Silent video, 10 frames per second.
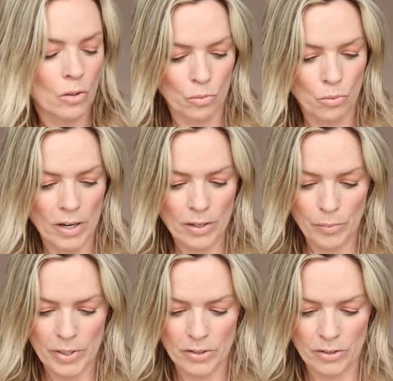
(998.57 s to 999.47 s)
why don't
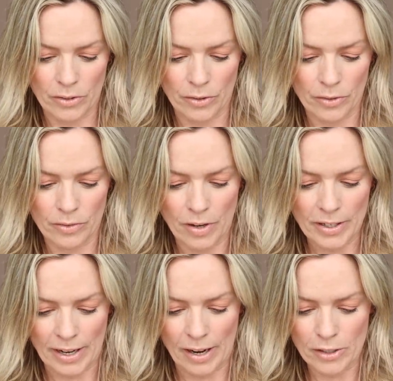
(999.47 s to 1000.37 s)
we do,
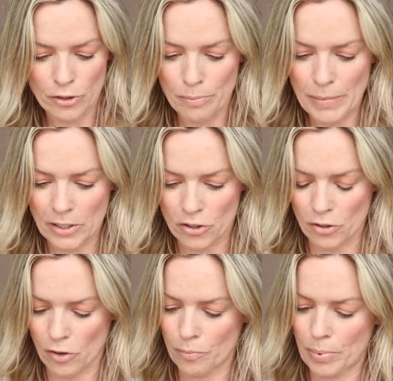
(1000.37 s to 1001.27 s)
okay, I'm gonna do a mixture
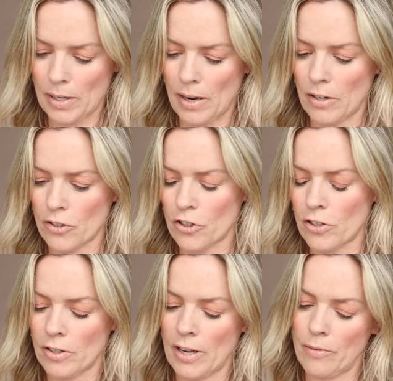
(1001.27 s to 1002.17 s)
of Plush
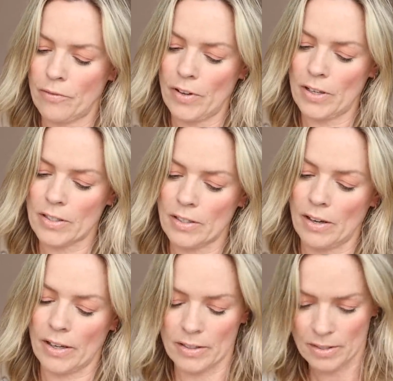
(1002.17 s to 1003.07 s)
and First
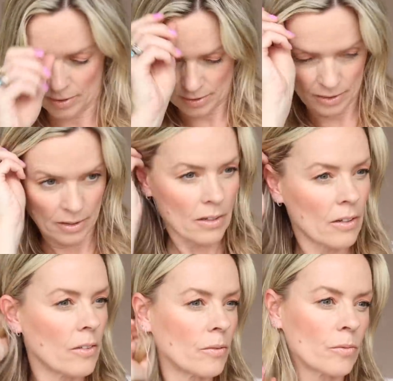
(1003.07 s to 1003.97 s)
Light.
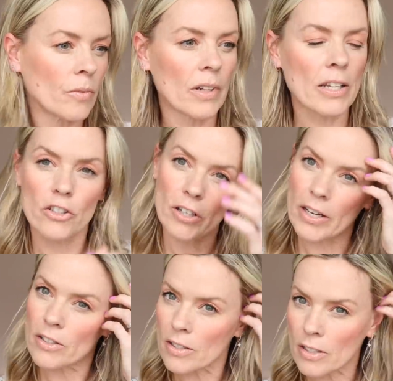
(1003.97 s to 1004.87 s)
Let's
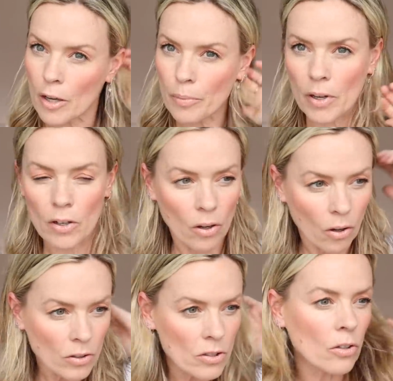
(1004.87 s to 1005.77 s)
change this up a
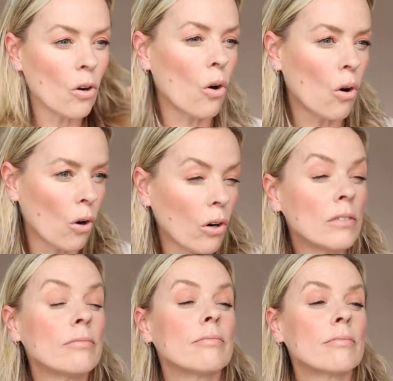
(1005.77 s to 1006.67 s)
lot.
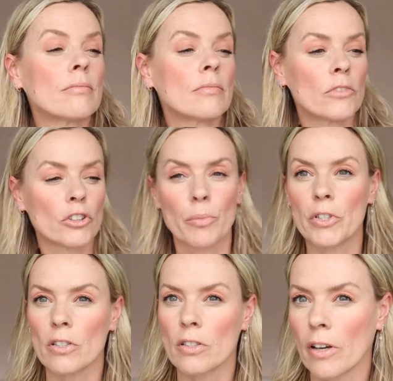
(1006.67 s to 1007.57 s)
Or should we
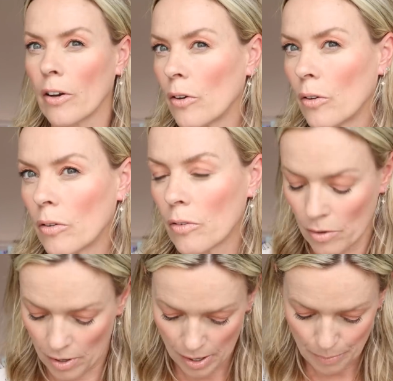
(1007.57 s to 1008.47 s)
just go
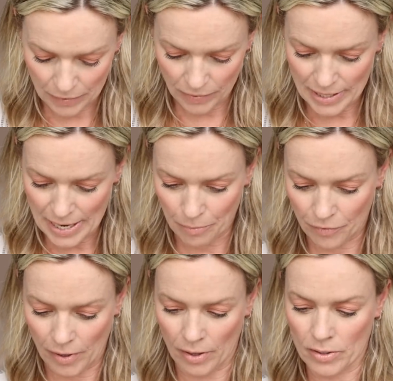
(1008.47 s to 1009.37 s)
a bit of a lip
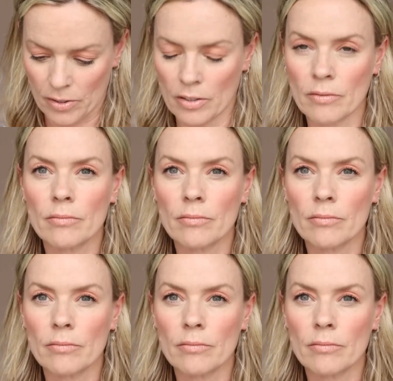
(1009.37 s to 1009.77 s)
first?